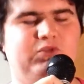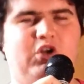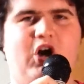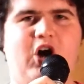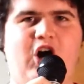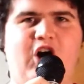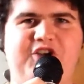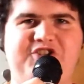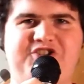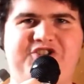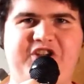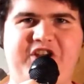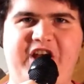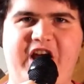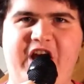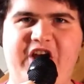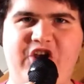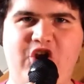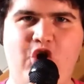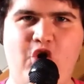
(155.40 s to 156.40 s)
Austin,
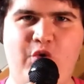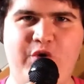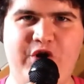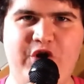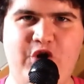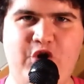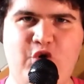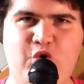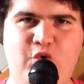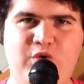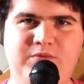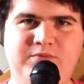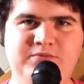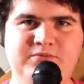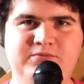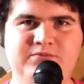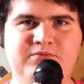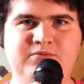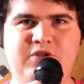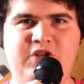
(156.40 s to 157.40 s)
I know you.
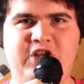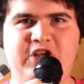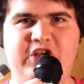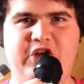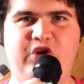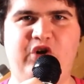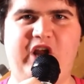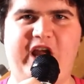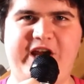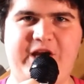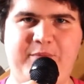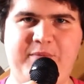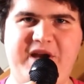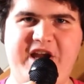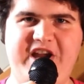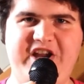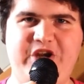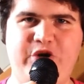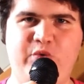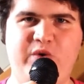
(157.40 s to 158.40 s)
You're like me,
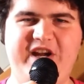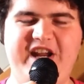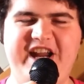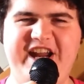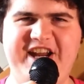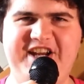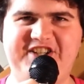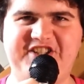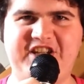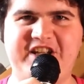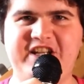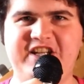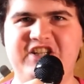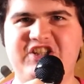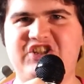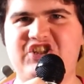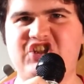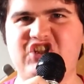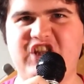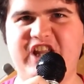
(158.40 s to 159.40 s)
you eat,
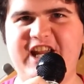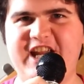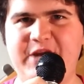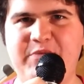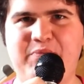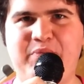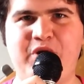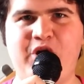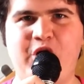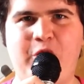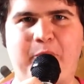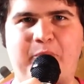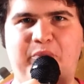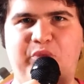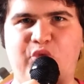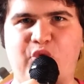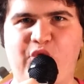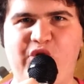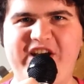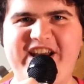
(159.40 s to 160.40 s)
sleep,
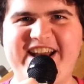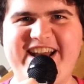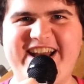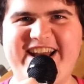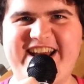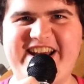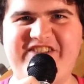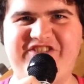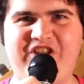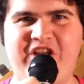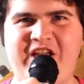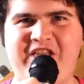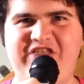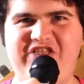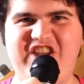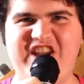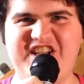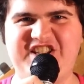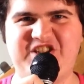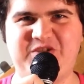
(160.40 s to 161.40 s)
breathe
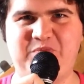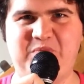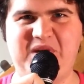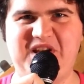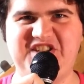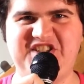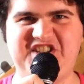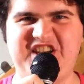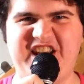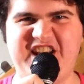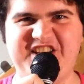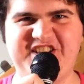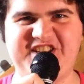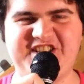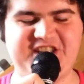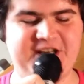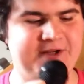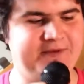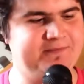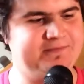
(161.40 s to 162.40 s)
this
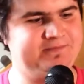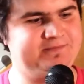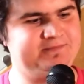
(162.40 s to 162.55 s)
business.